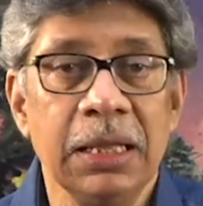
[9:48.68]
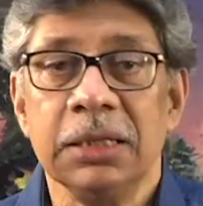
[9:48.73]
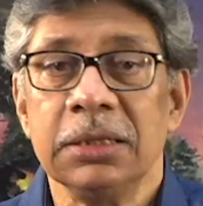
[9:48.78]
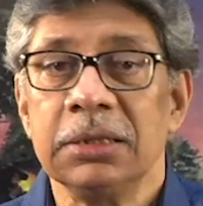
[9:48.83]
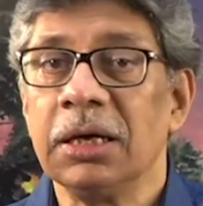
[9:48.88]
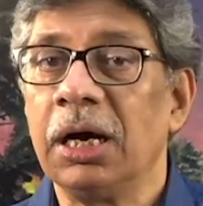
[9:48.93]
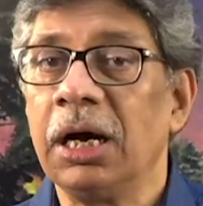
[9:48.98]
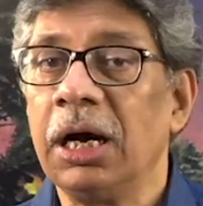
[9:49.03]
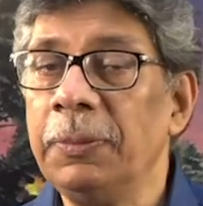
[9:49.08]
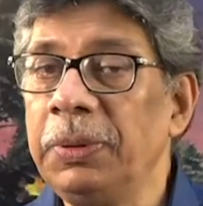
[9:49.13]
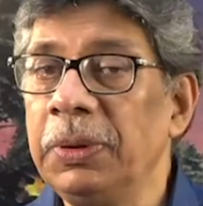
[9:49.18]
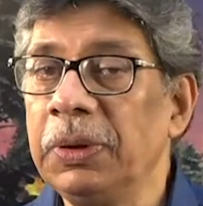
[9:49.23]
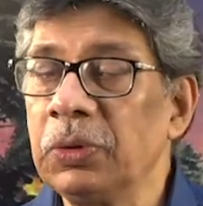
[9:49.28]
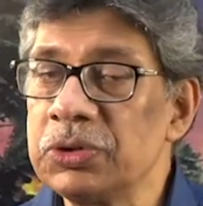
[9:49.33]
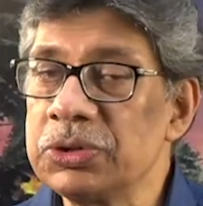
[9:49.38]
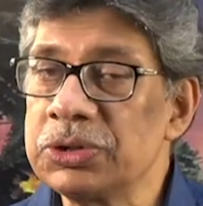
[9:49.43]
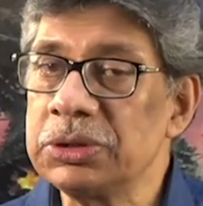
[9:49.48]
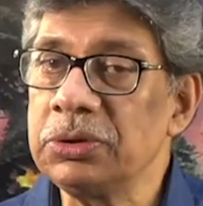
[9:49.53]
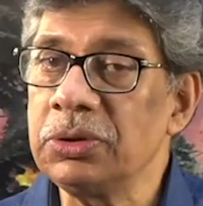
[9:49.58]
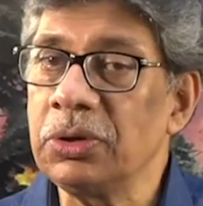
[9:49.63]
The upper
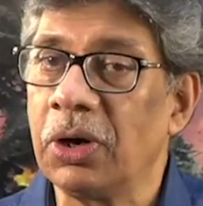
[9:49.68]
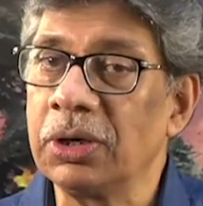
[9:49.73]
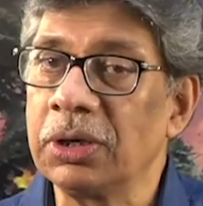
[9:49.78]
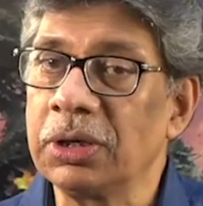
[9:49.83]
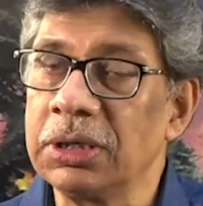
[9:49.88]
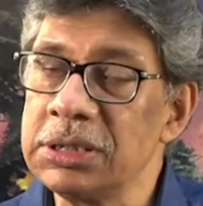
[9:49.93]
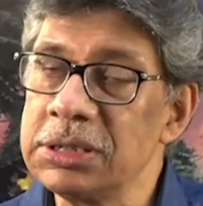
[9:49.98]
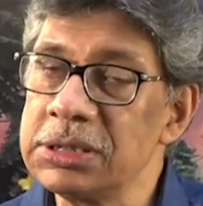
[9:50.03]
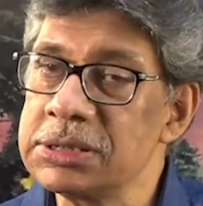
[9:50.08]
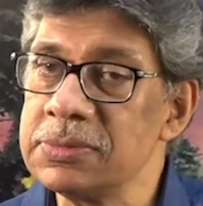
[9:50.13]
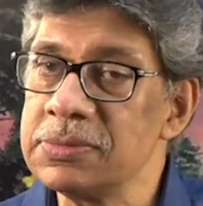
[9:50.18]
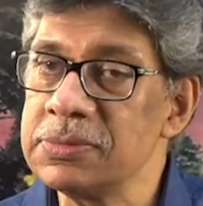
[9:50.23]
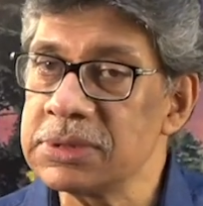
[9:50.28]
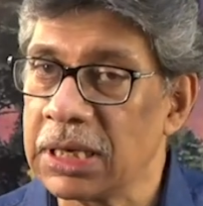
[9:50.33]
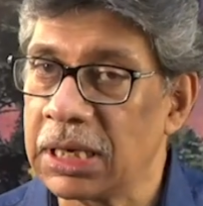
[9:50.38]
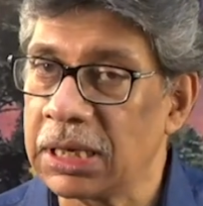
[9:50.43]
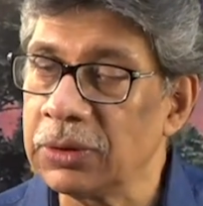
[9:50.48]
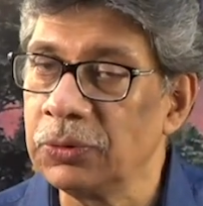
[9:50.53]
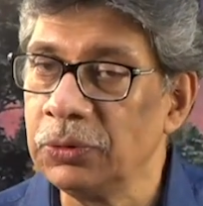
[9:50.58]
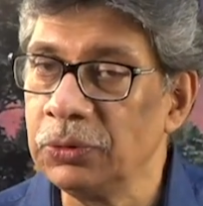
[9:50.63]
ocean organisms
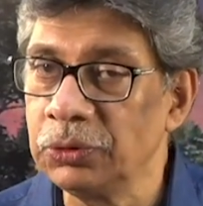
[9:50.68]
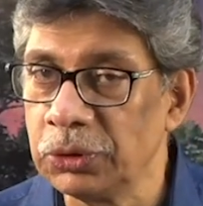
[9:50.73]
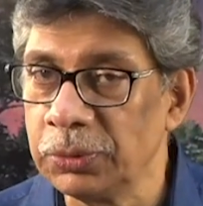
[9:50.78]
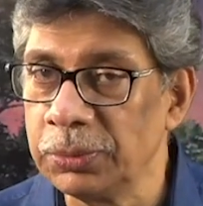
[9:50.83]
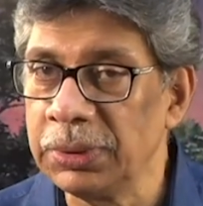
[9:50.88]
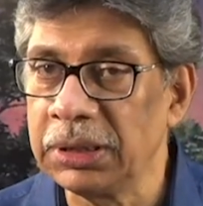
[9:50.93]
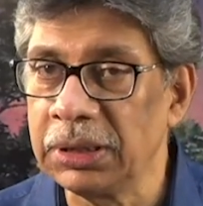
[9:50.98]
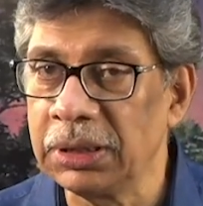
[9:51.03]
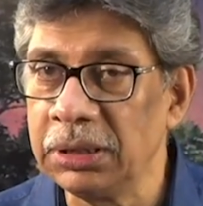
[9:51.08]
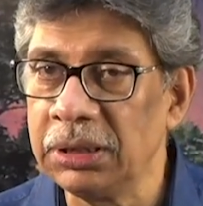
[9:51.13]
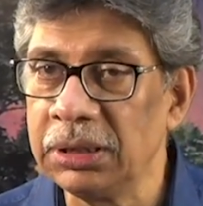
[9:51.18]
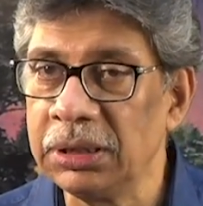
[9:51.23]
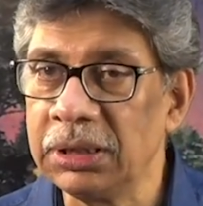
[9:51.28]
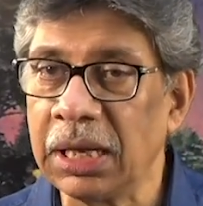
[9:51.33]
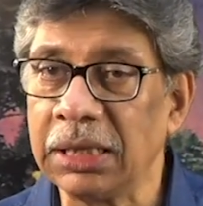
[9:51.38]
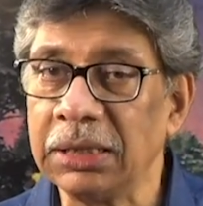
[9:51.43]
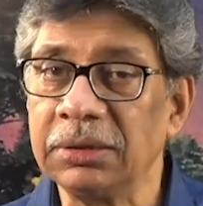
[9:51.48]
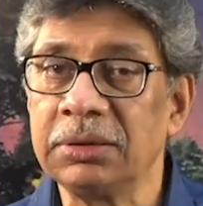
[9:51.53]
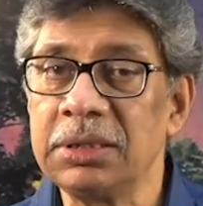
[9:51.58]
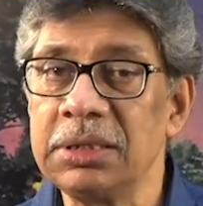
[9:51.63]
are going to be killed,
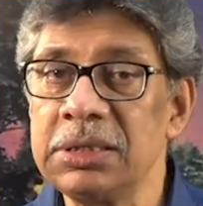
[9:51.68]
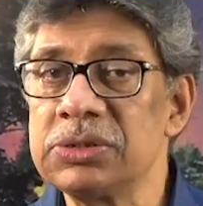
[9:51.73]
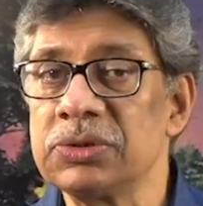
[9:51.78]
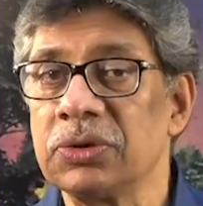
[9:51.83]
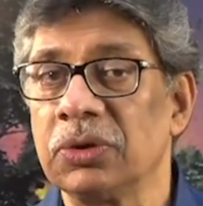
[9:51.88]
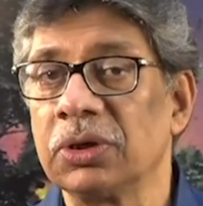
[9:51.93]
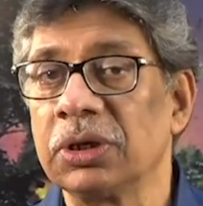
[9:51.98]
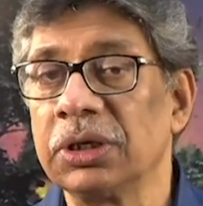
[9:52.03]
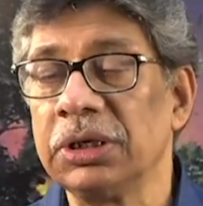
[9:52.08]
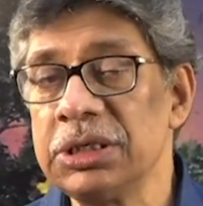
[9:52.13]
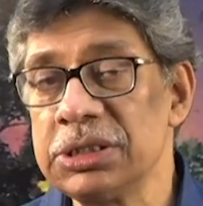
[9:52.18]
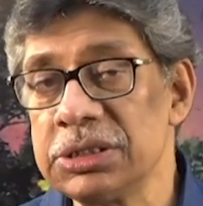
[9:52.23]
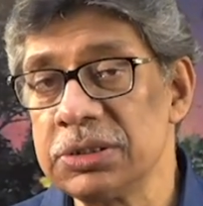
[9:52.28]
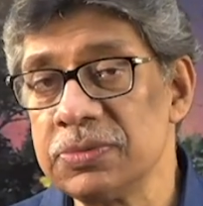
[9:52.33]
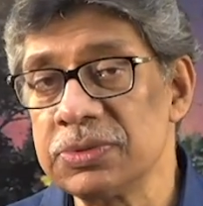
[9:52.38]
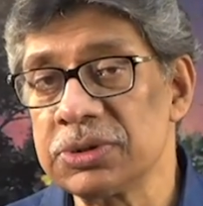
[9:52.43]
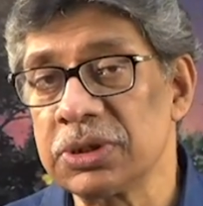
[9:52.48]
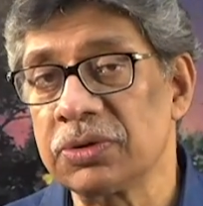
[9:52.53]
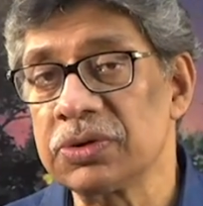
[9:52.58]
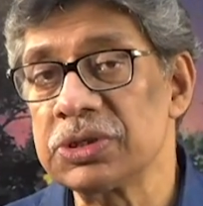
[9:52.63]
and these
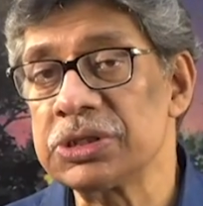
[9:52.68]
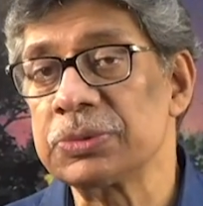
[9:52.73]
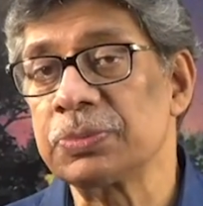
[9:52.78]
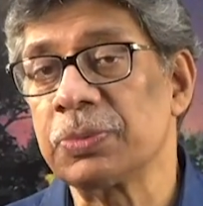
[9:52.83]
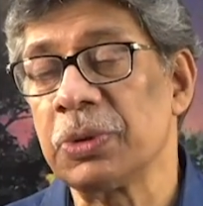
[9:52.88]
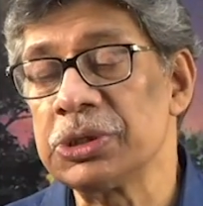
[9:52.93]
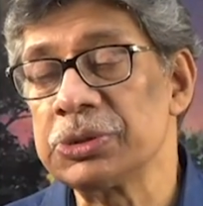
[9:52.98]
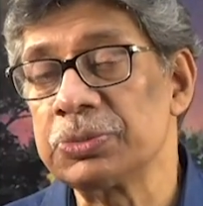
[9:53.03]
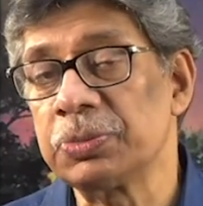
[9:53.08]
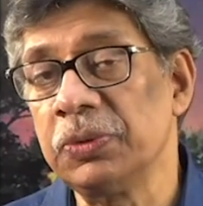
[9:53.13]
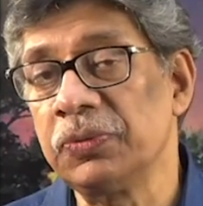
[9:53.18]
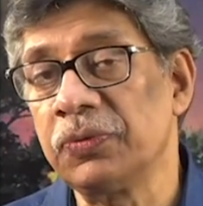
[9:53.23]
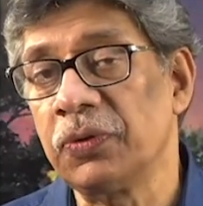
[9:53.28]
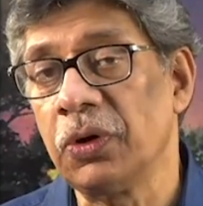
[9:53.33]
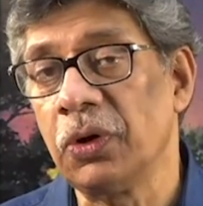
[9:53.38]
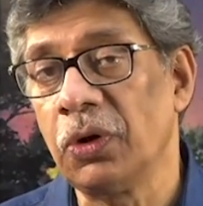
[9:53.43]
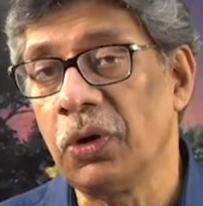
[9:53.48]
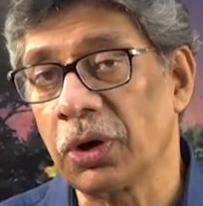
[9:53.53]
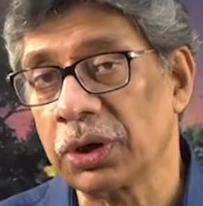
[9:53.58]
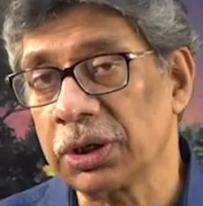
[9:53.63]
organisms are responsible for
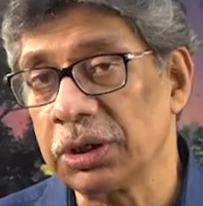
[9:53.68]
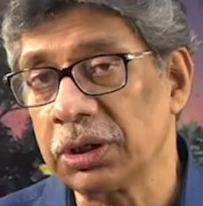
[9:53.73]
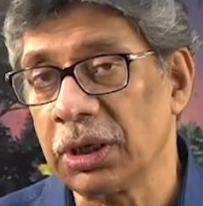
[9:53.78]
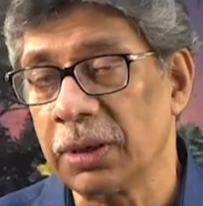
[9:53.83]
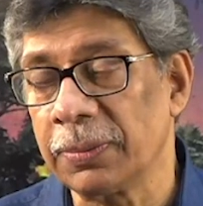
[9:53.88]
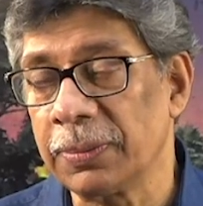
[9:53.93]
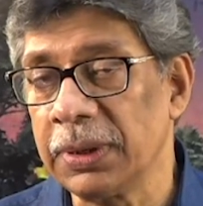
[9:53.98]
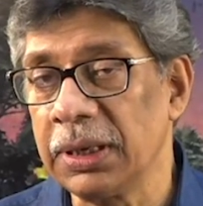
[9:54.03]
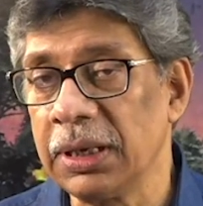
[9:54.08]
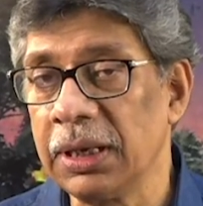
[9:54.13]
locking up